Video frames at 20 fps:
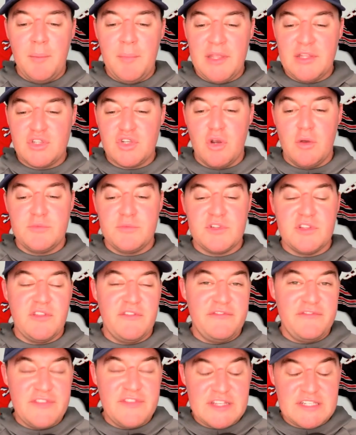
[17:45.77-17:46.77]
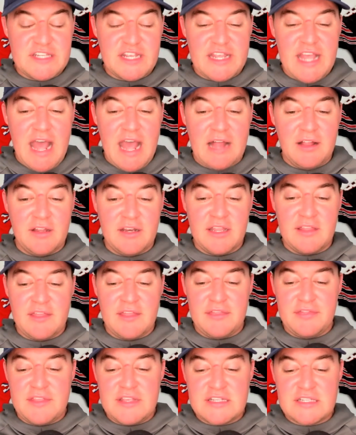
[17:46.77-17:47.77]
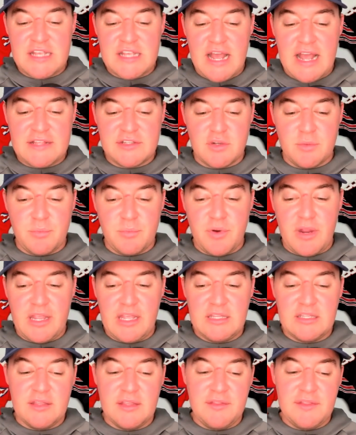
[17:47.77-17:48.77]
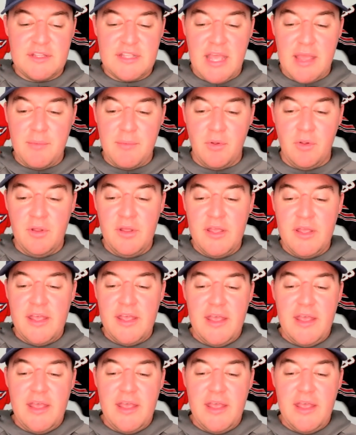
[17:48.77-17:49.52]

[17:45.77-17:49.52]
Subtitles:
in terms of the physicality that these guys are bringing to the table.